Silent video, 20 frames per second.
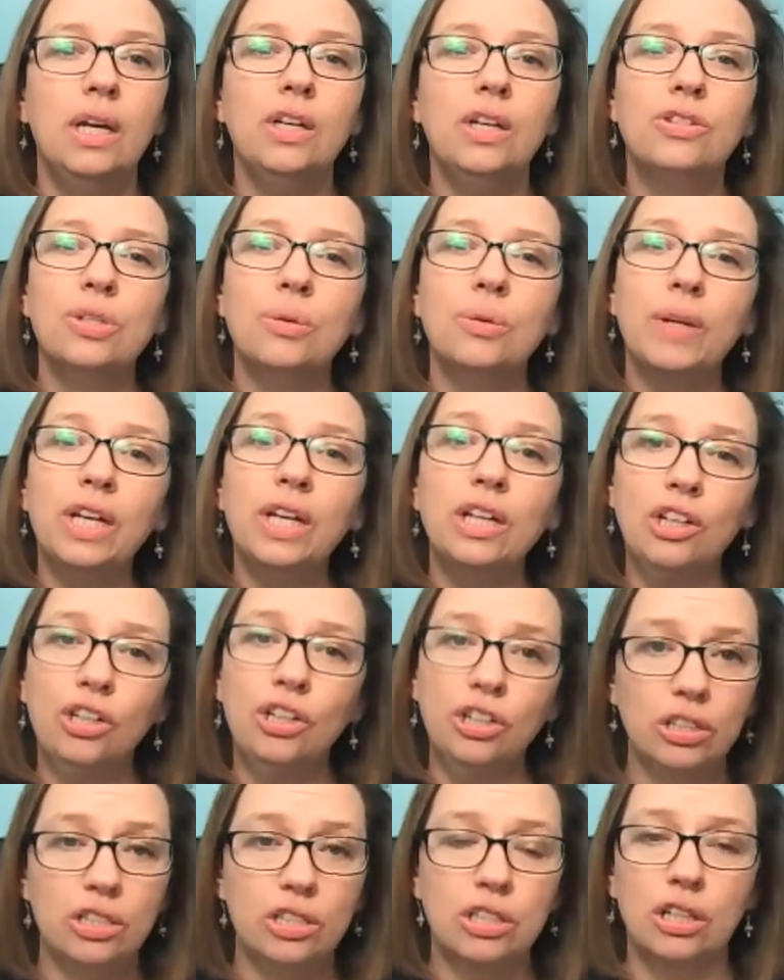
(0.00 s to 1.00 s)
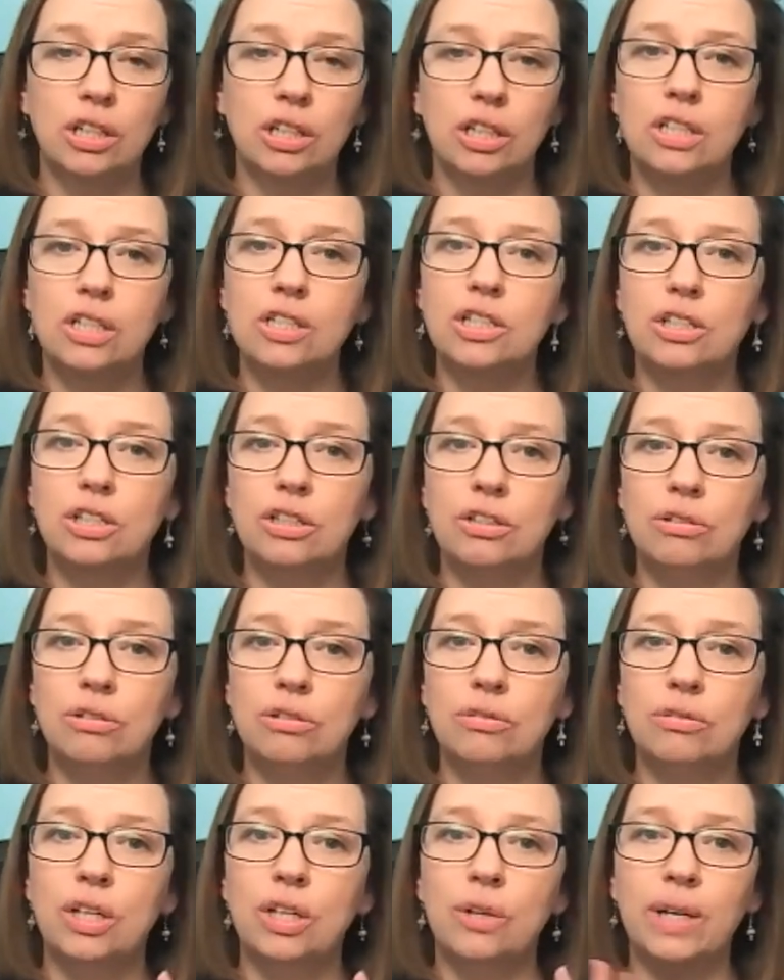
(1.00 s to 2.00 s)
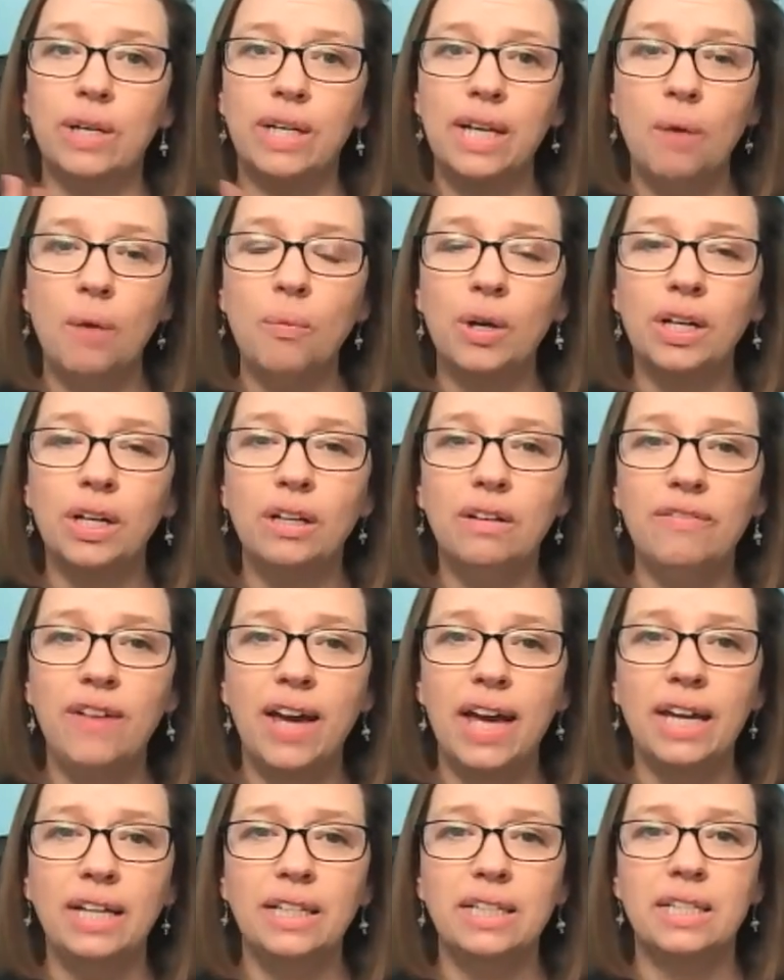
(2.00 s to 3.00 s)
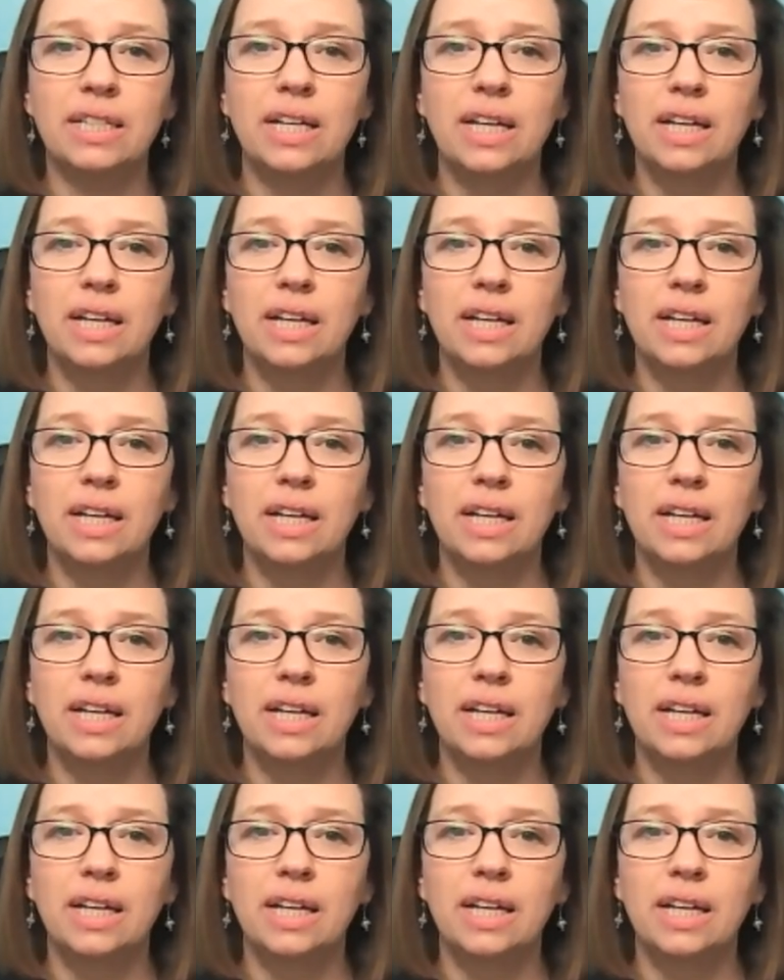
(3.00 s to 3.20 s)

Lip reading: So it could turn into, you know, a networking event